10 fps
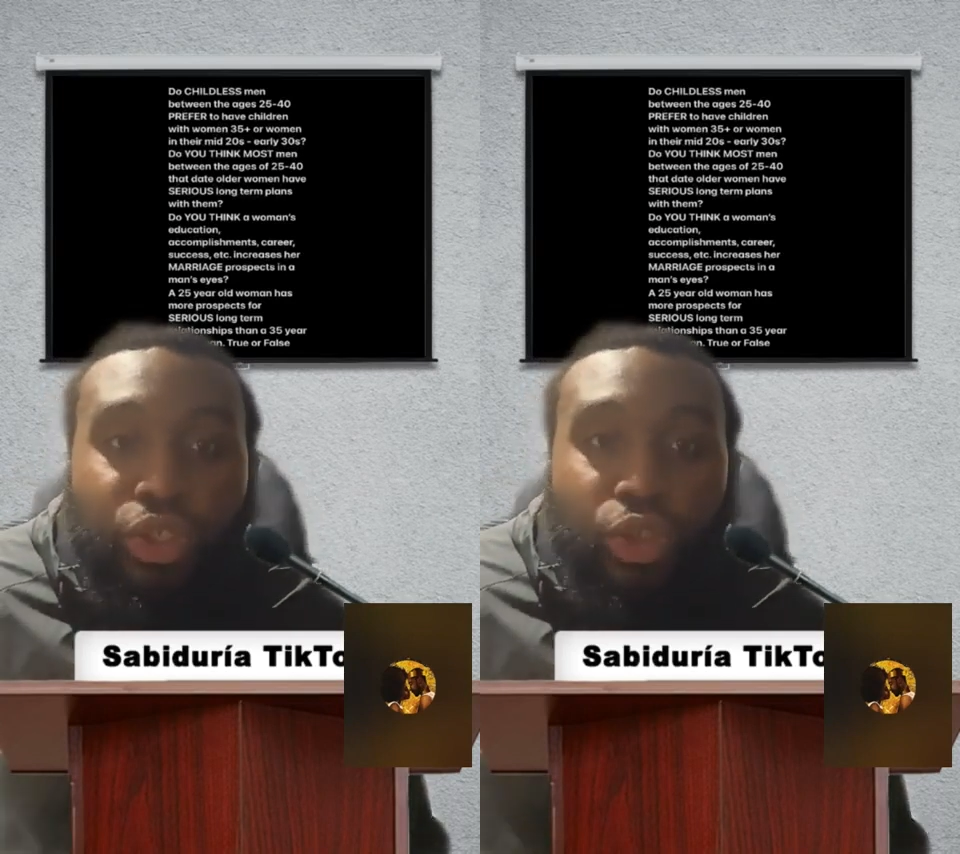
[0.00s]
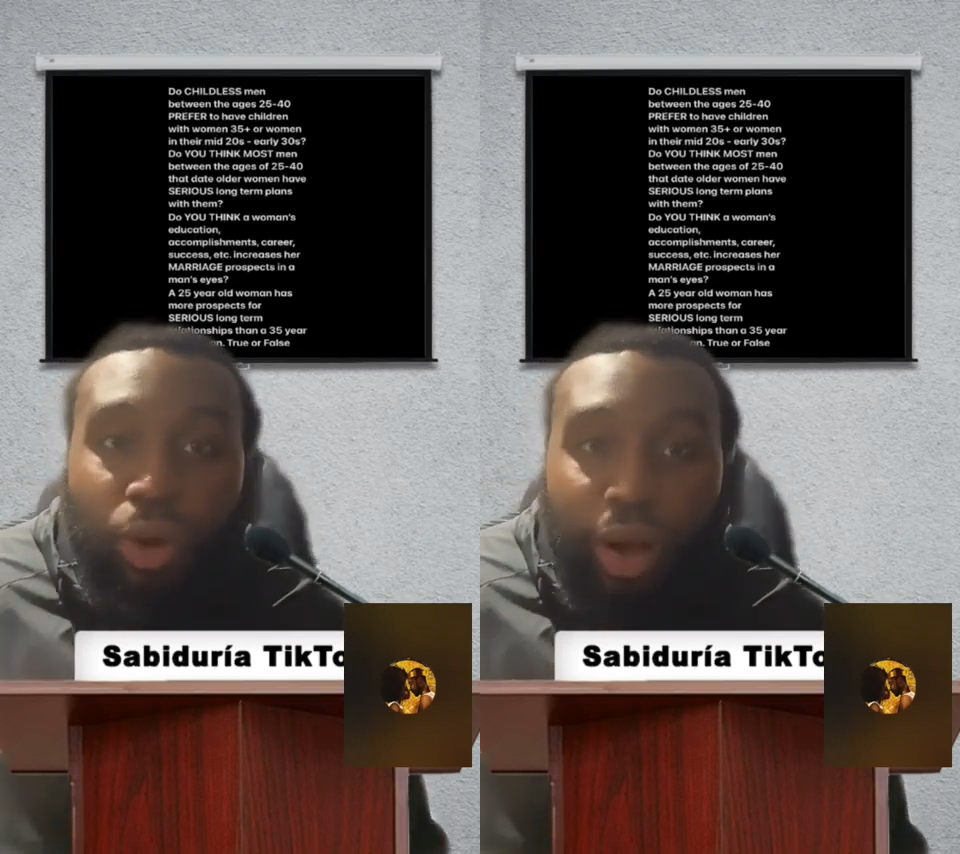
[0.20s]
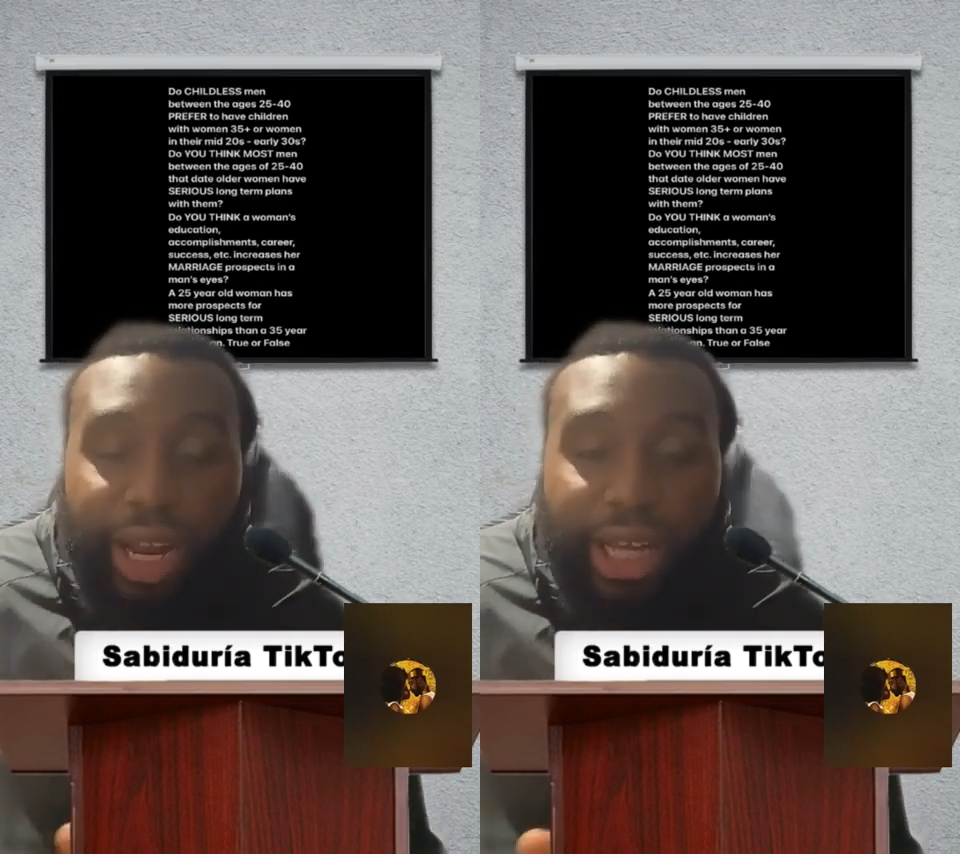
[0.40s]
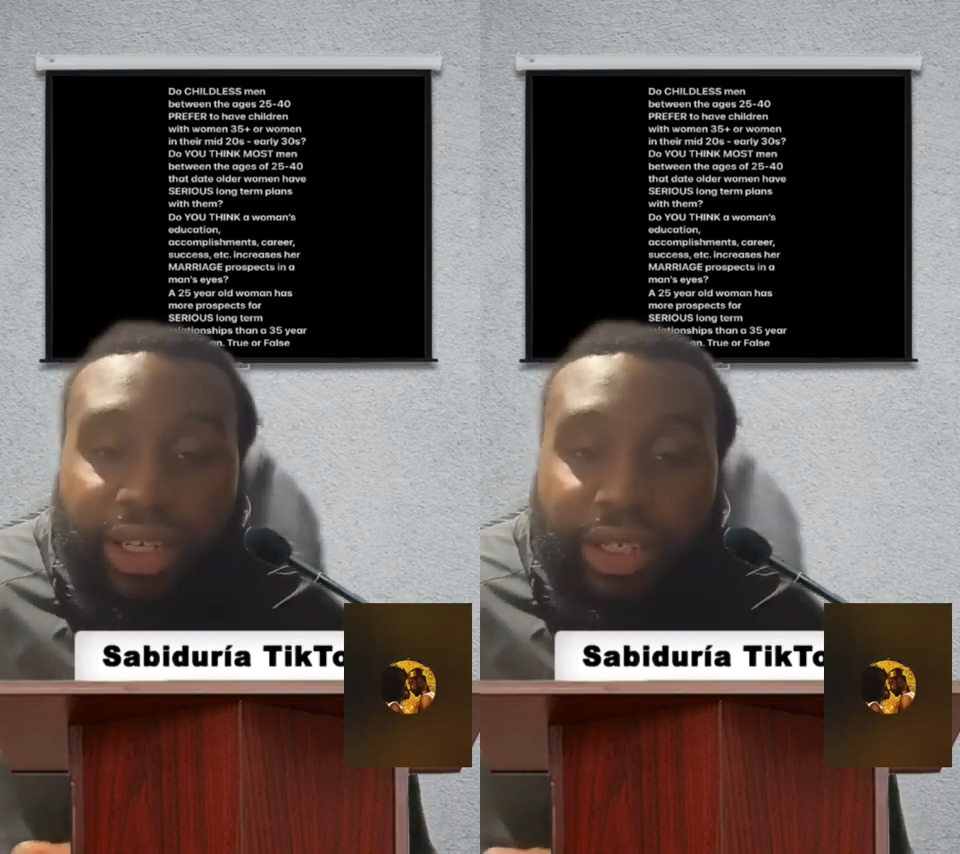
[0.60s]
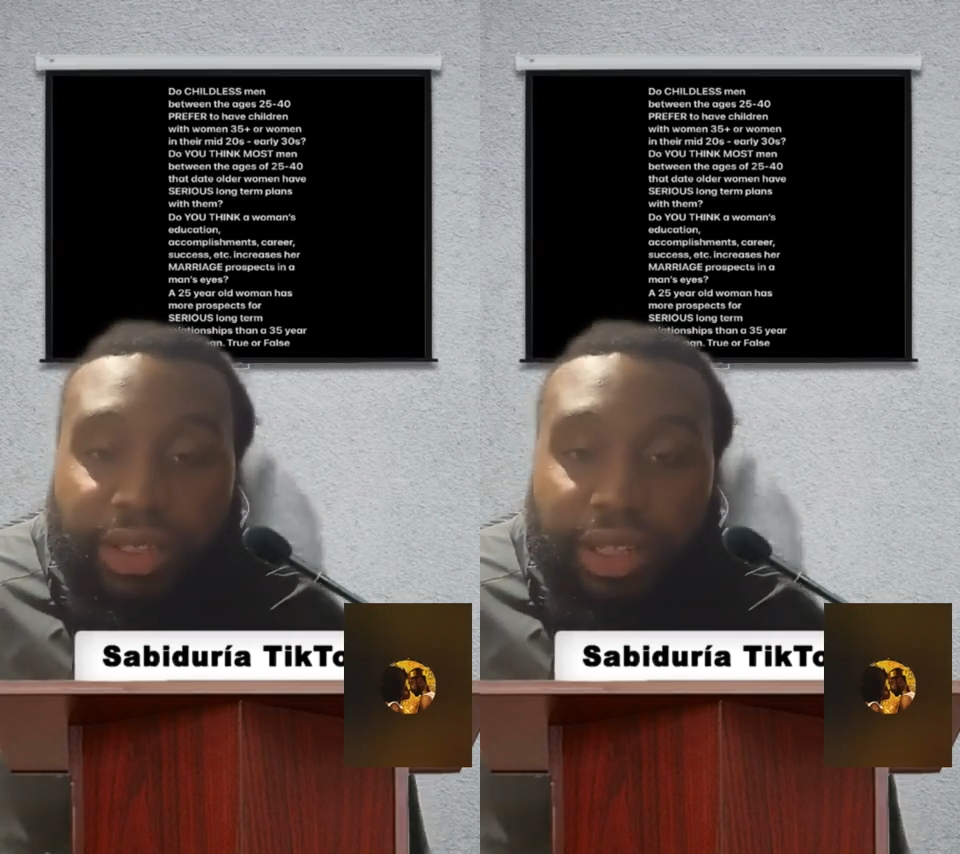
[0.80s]
do all that
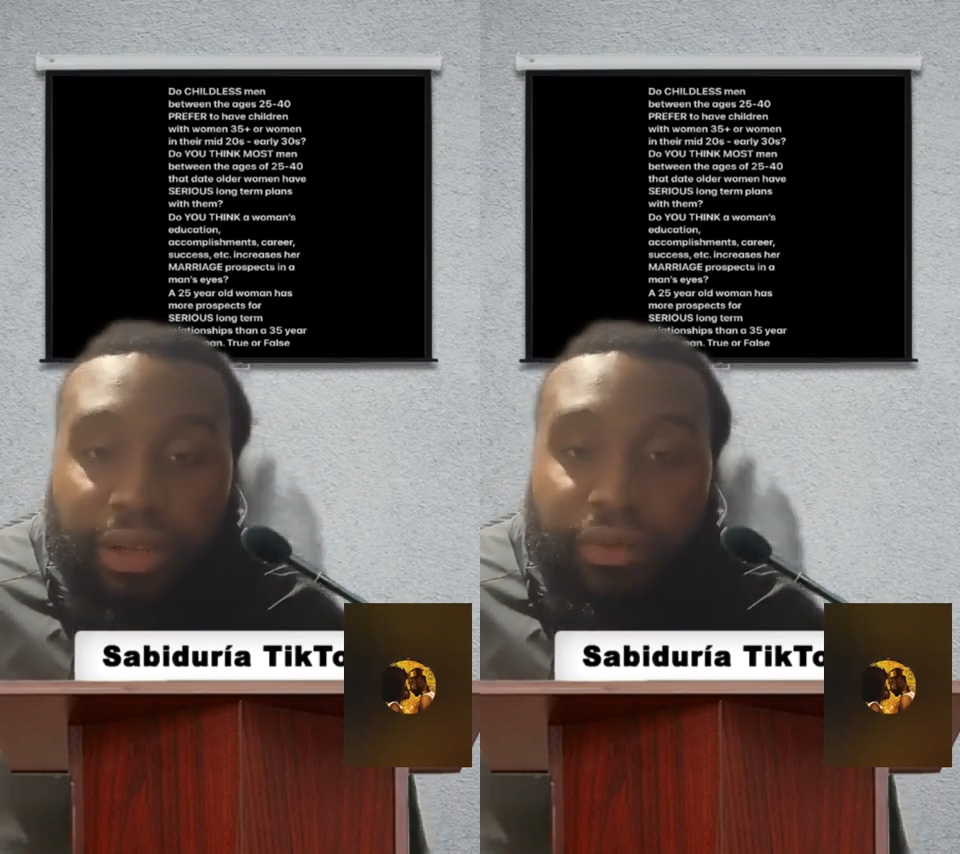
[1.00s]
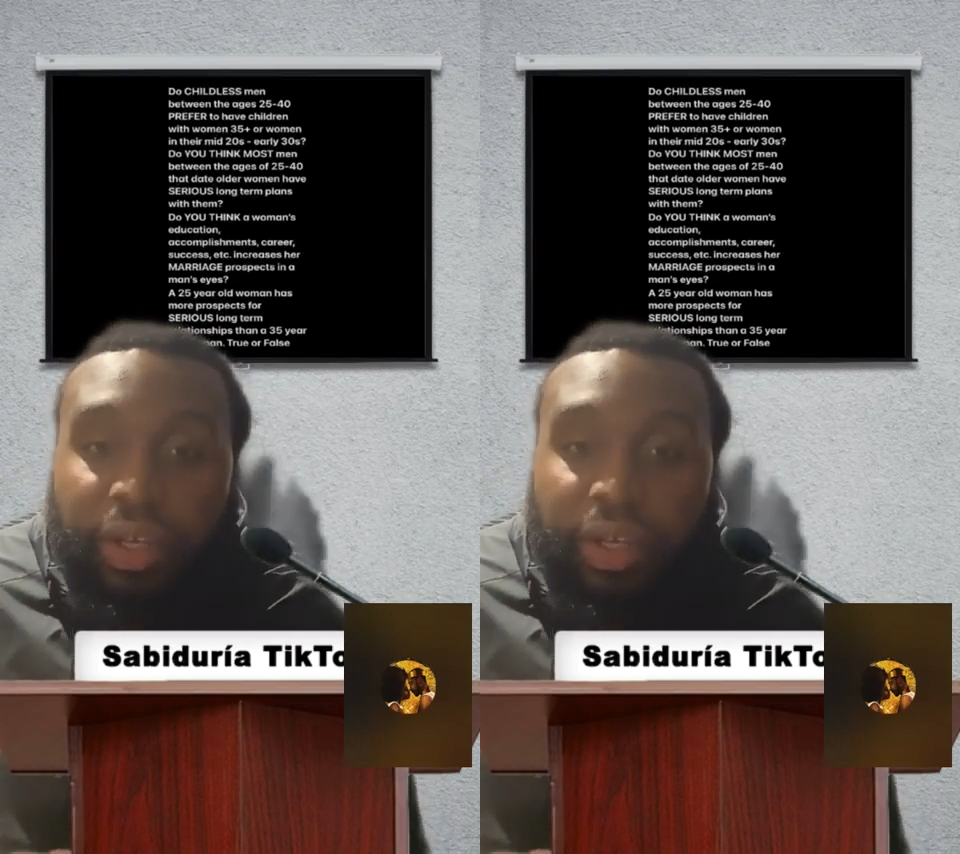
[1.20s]
good stuff,